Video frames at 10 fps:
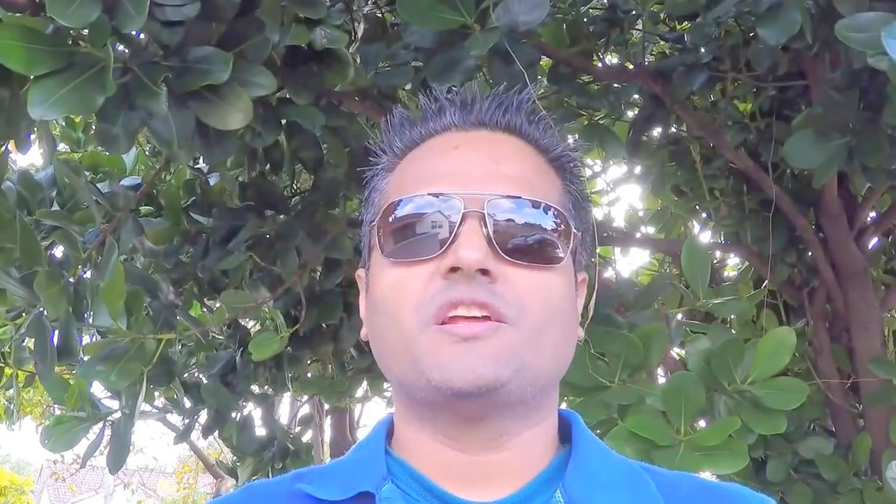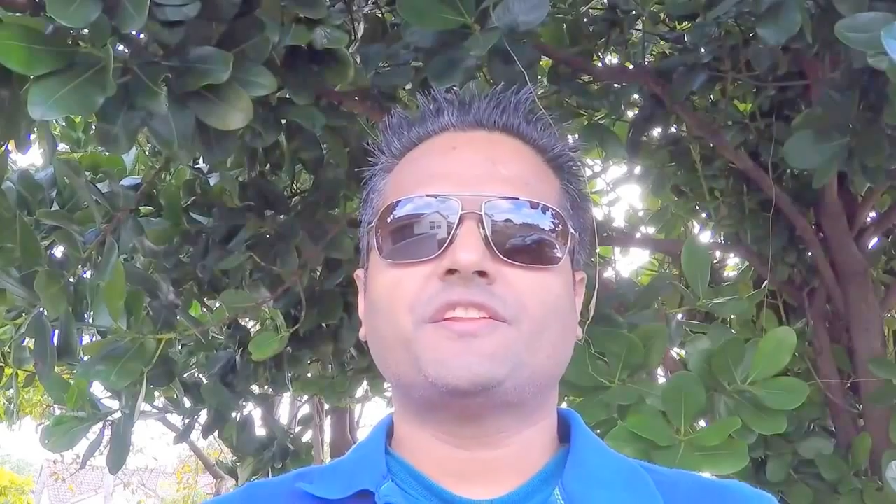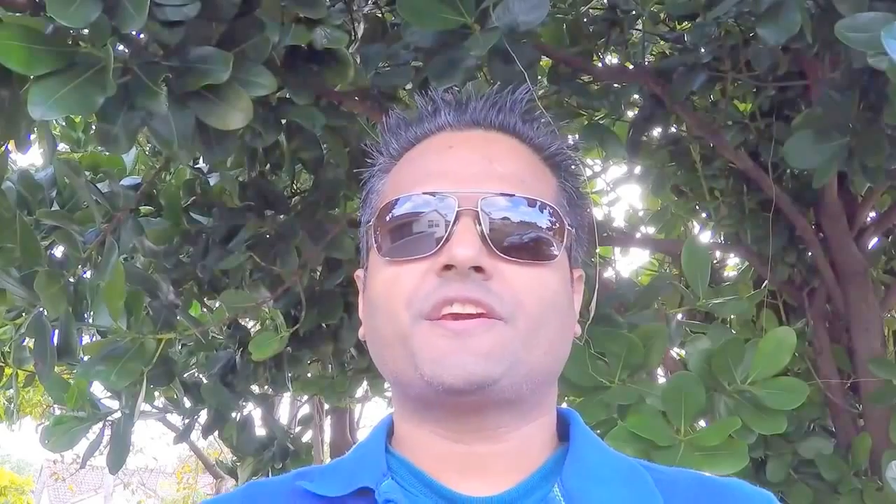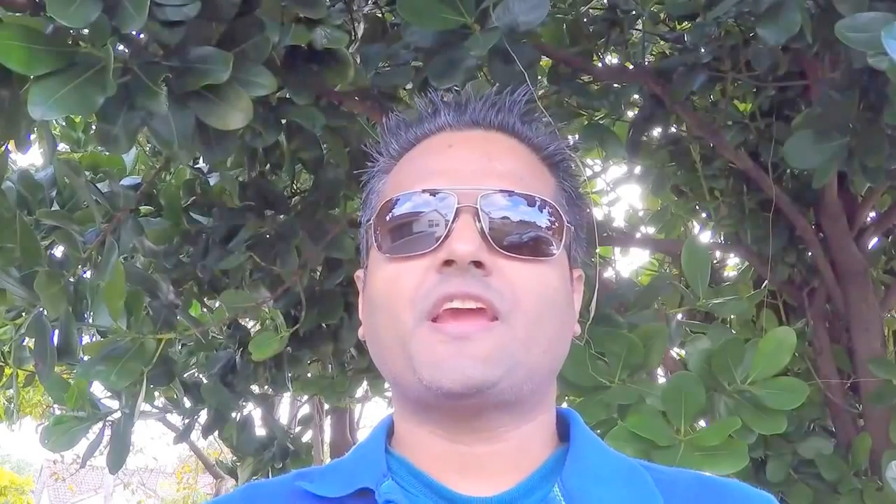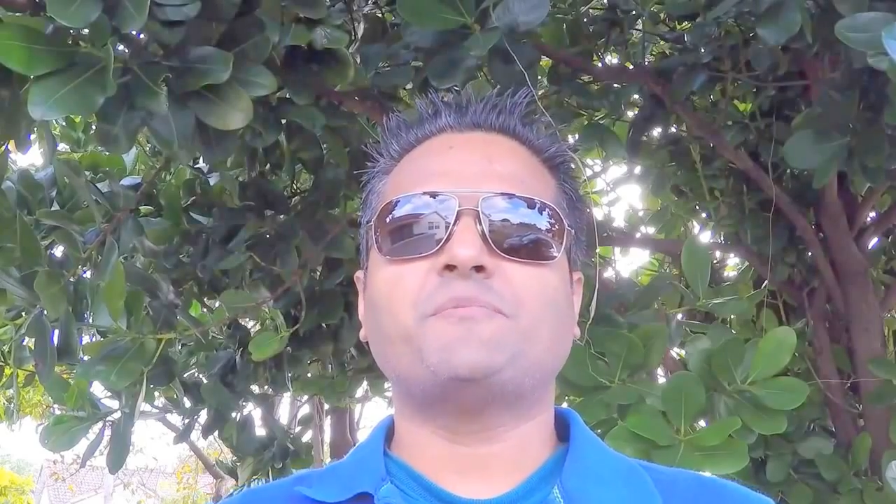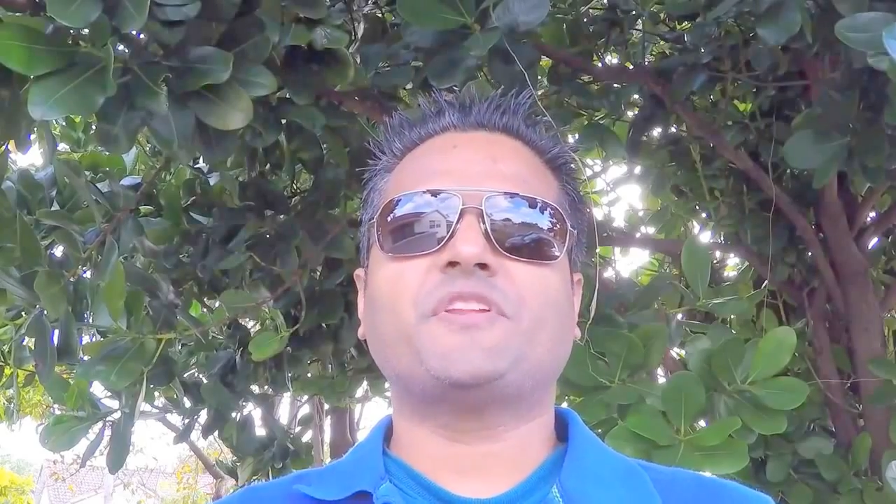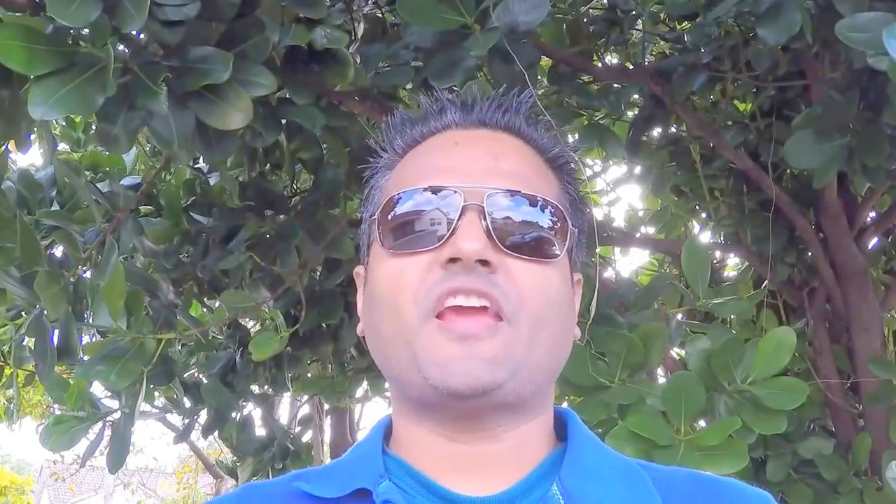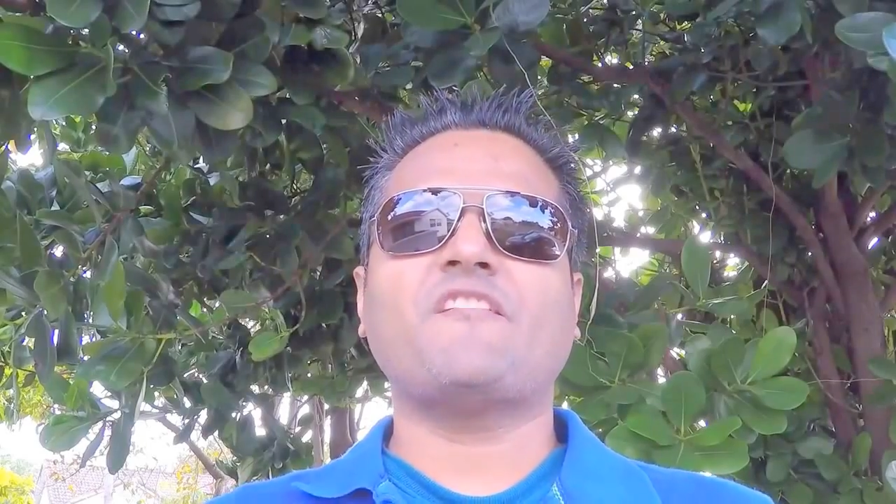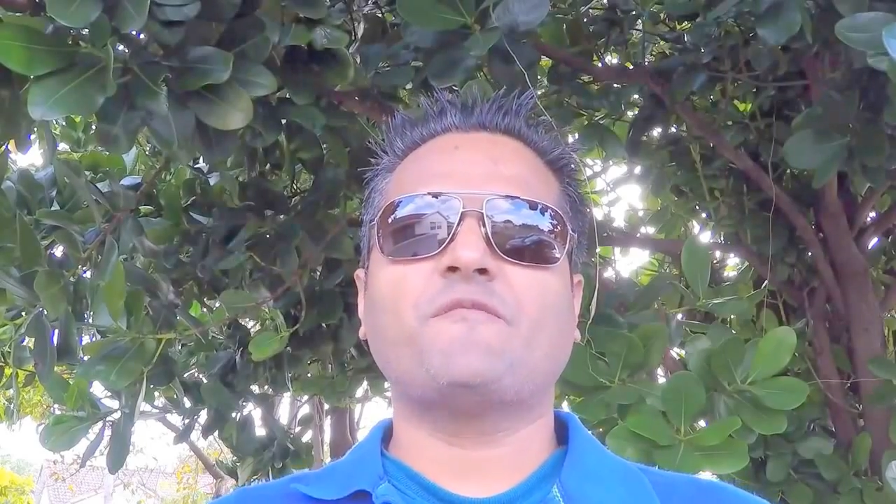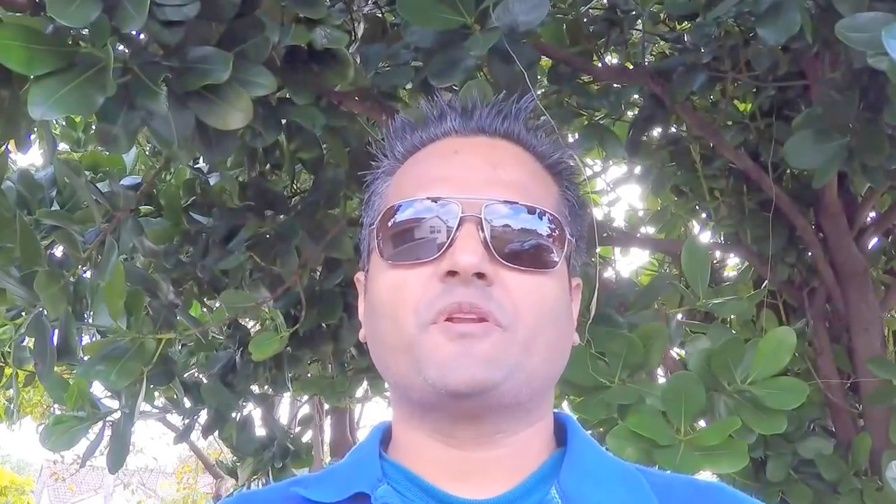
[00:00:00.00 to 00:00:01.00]
they came
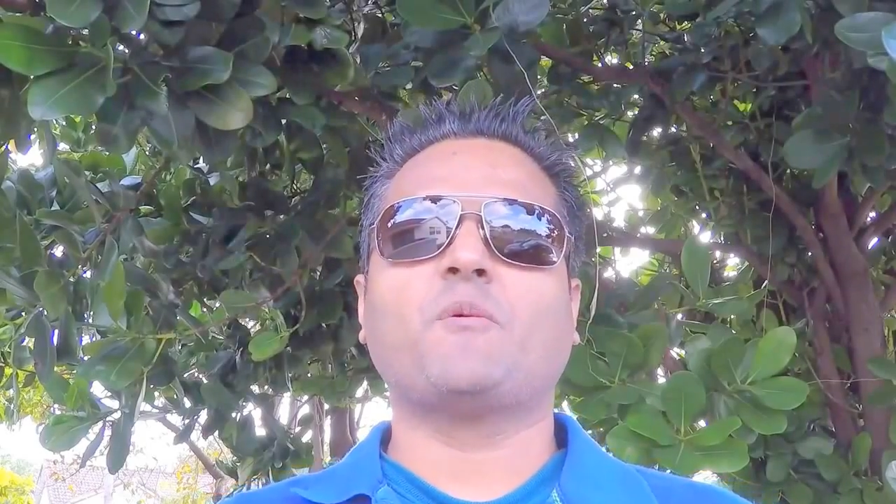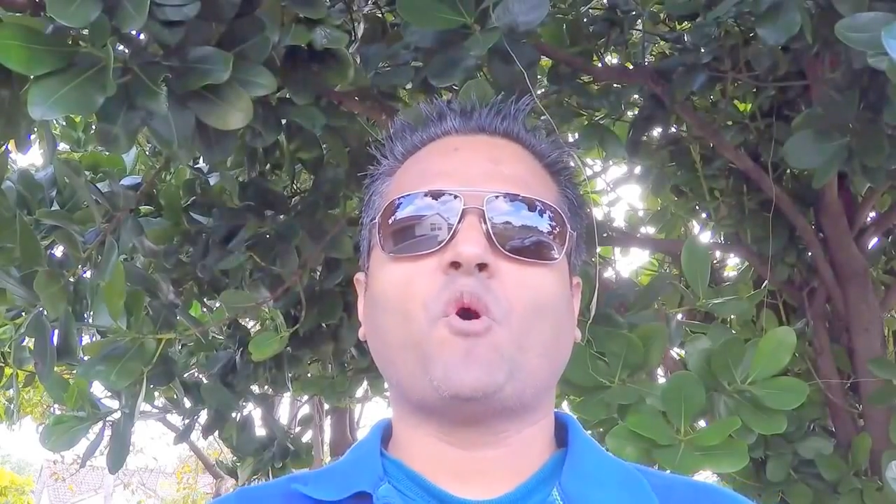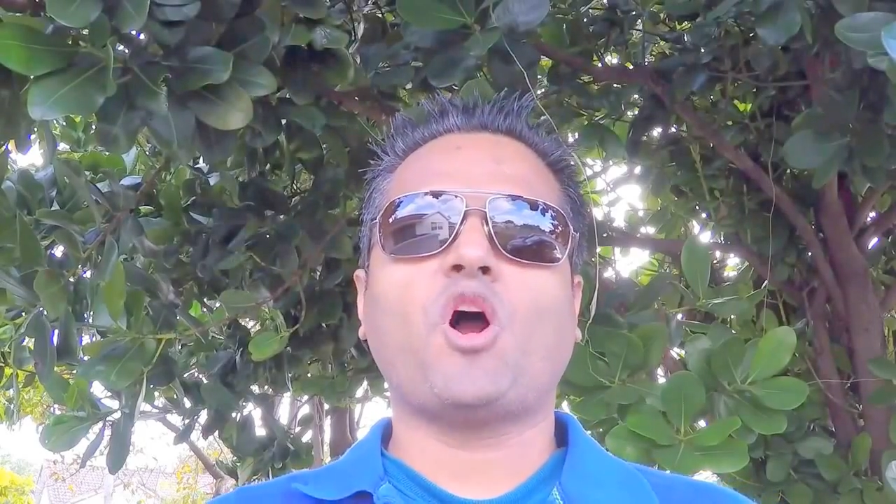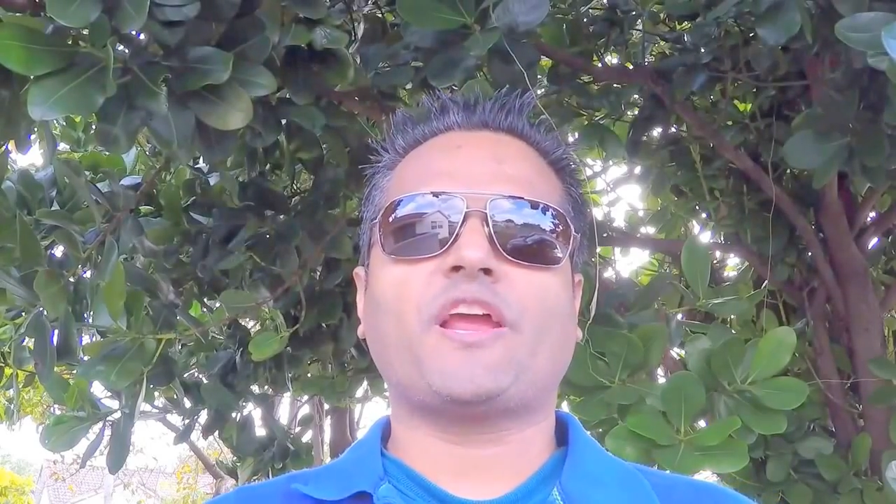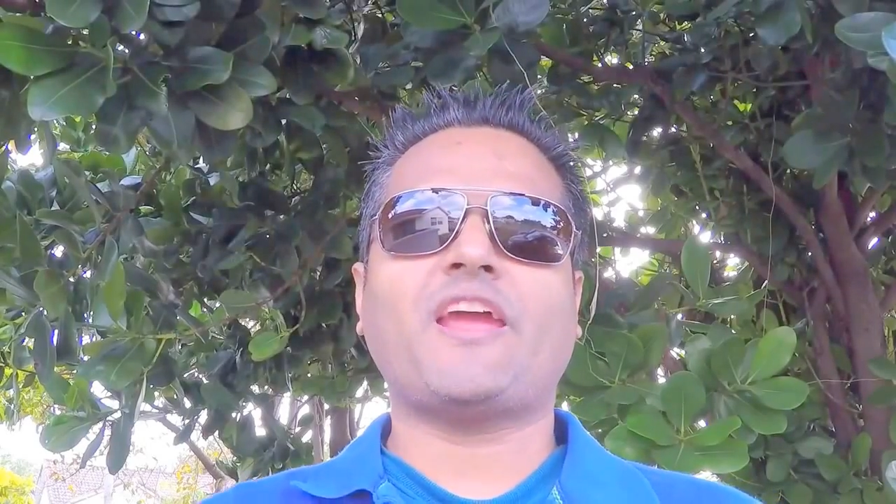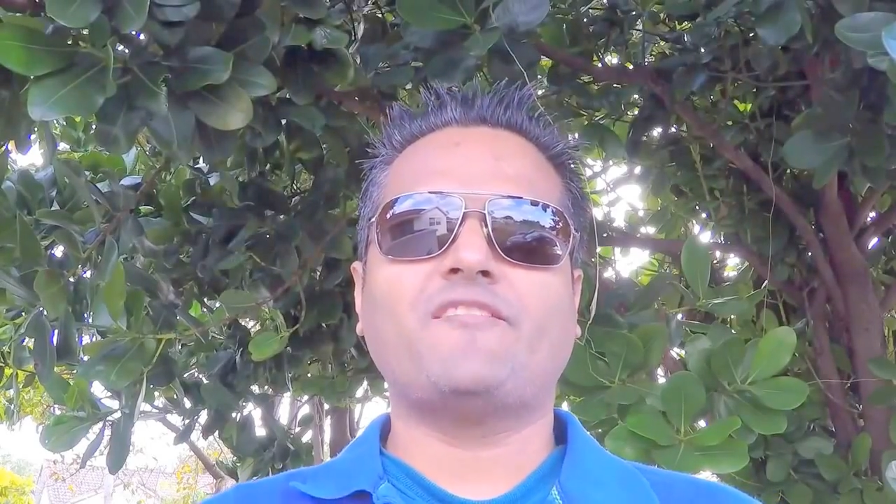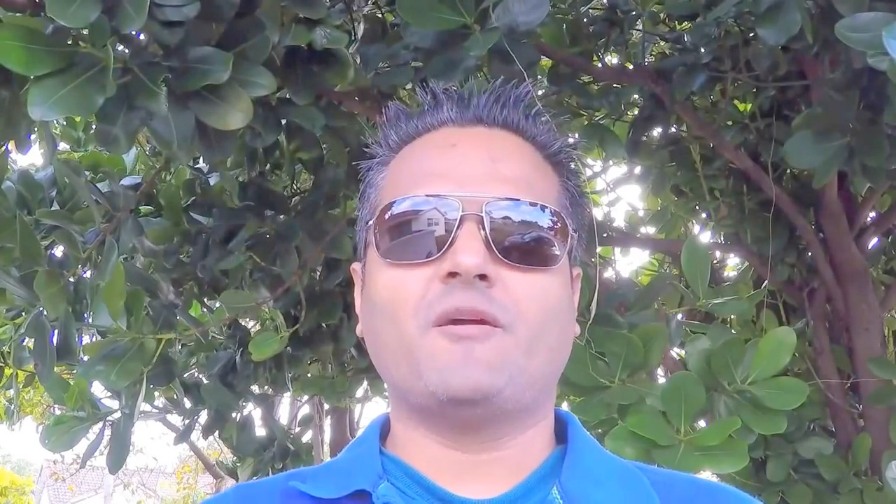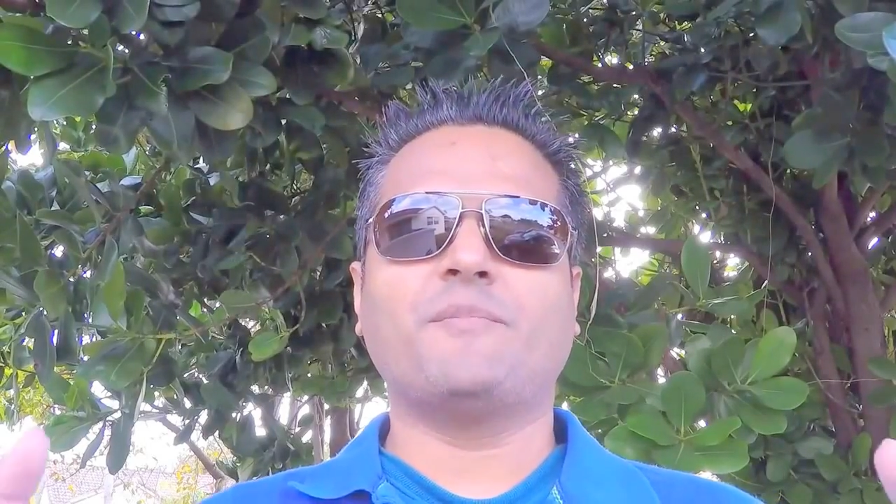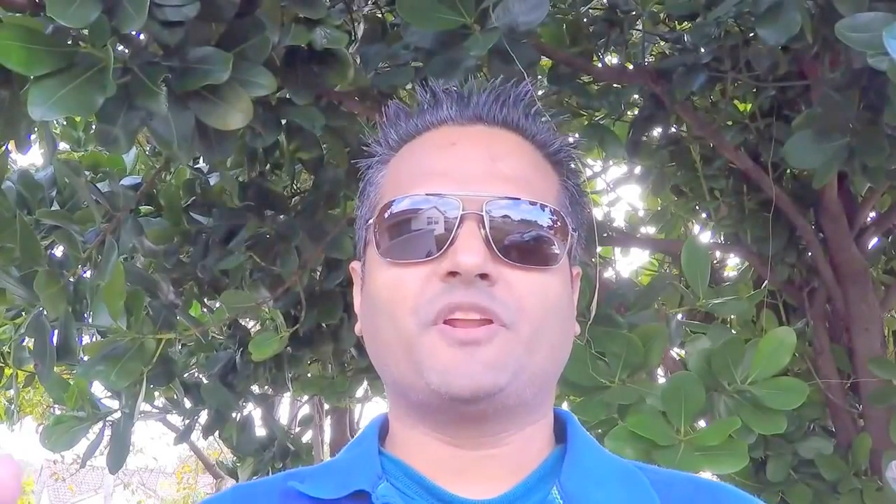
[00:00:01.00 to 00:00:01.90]
gave him